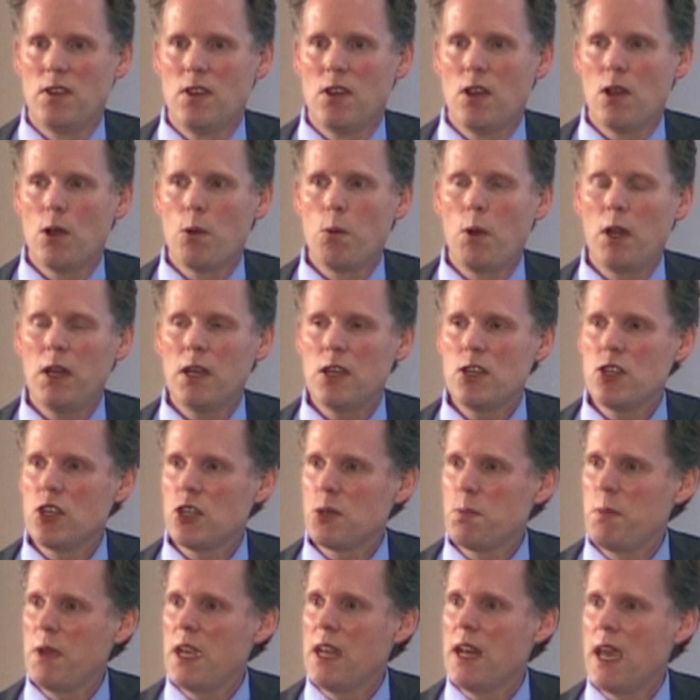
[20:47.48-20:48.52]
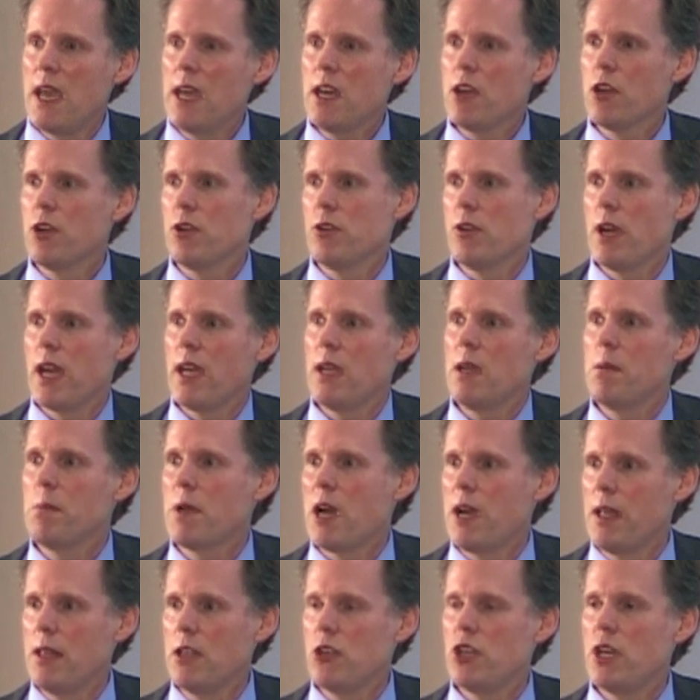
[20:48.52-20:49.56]
Or will it just be an anchor dragging
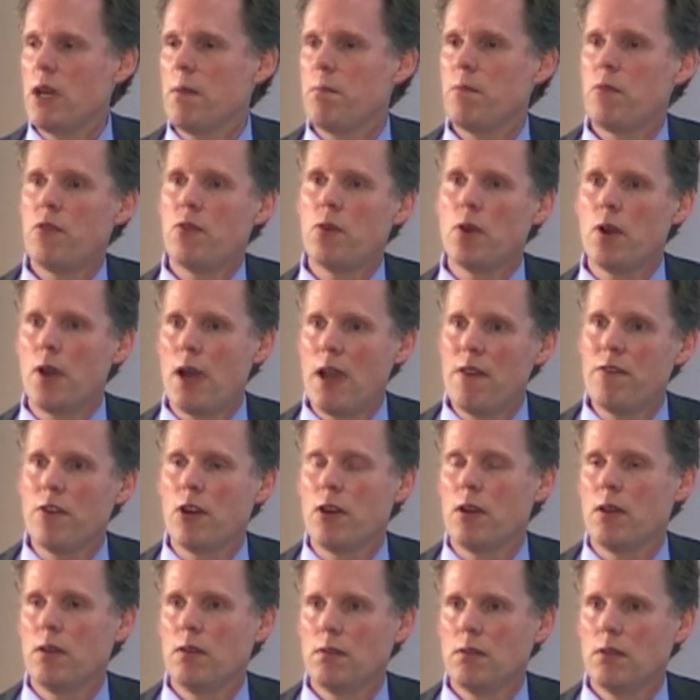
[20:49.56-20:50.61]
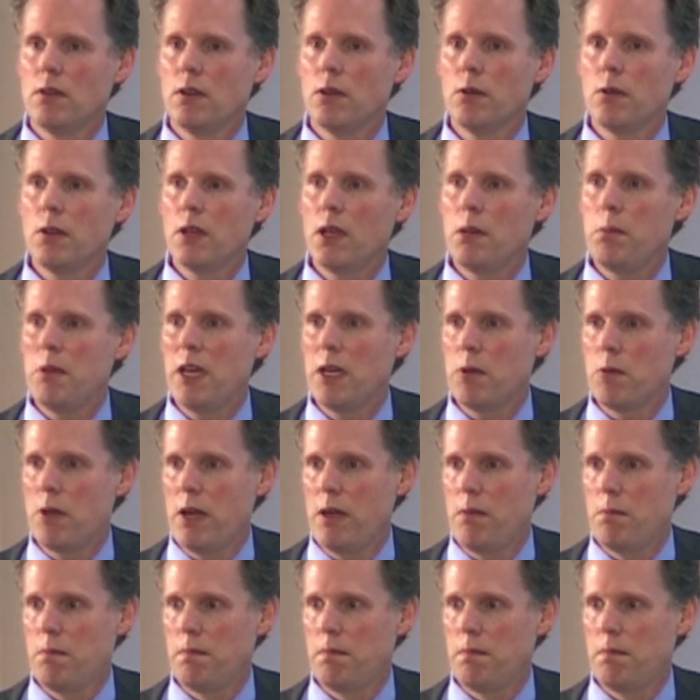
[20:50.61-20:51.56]
behind the ship forever? A really big one.